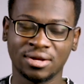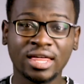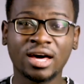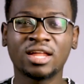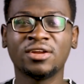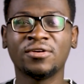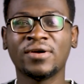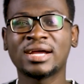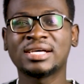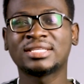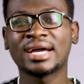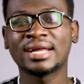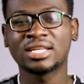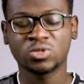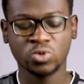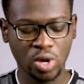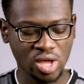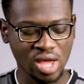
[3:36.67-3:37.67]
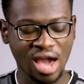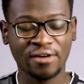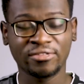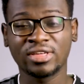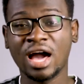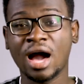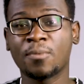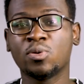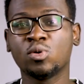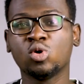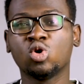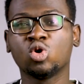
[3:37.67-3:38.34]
Now, the rear side is where you have the Apple